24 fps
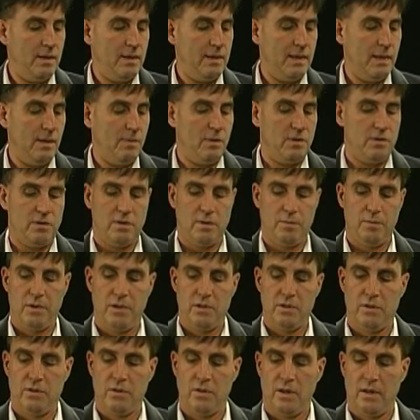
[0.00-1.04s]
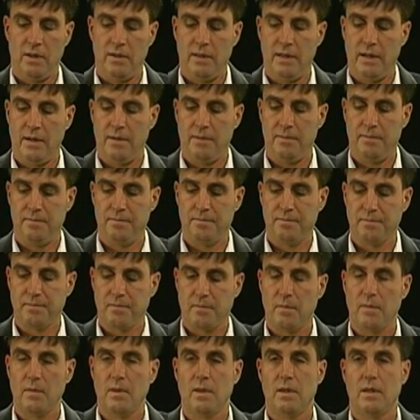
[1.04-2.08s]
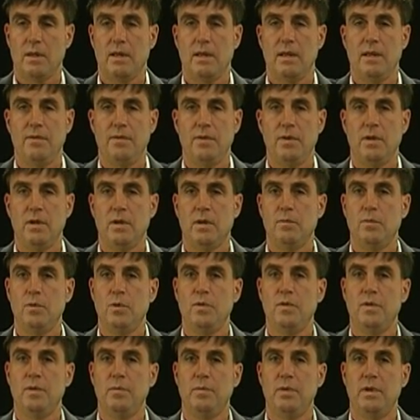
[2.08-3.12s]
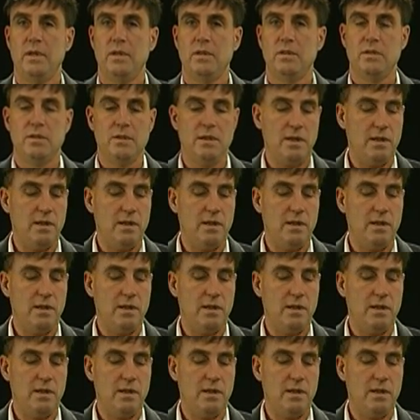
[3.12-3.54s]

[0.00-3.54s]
Now once the bridge is on there, if you're going to move the bridge,